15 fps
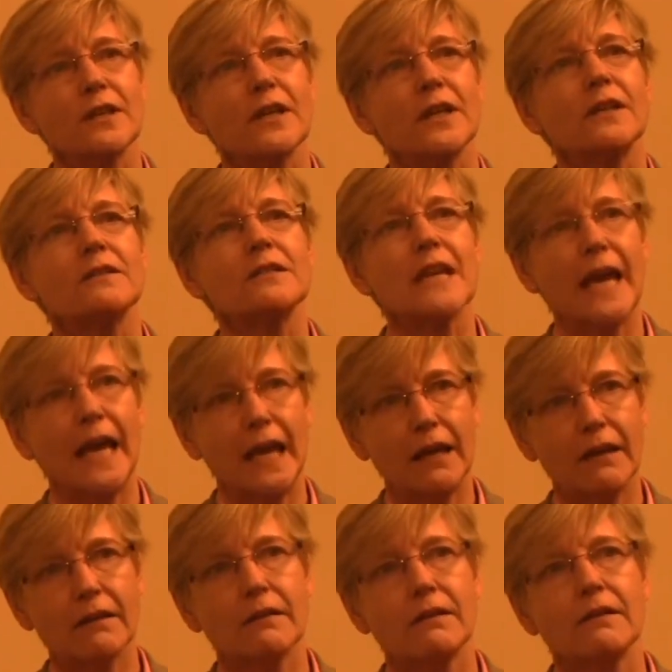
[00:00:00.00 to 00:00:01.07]
can
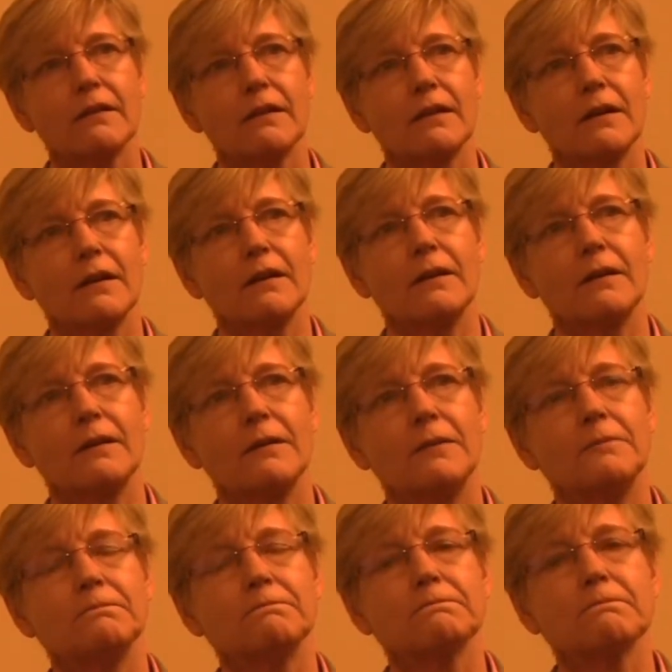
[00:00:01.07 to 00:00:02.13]
take,
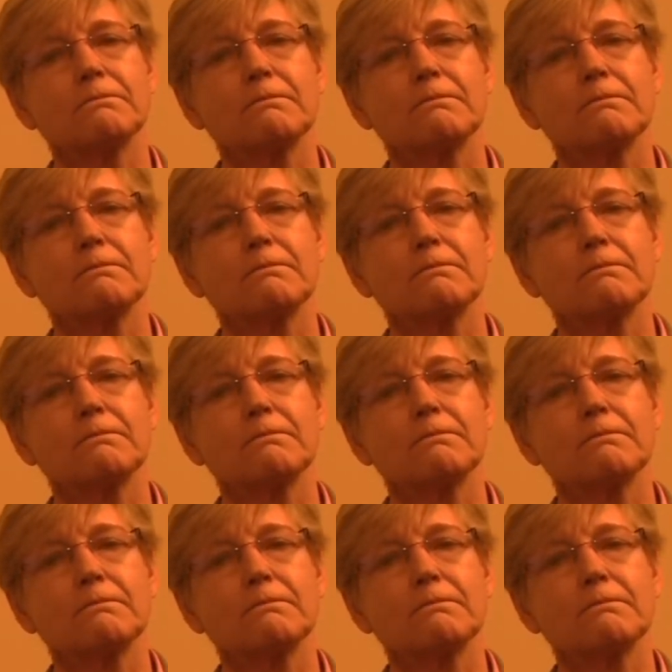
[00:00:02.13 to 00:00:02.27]
um,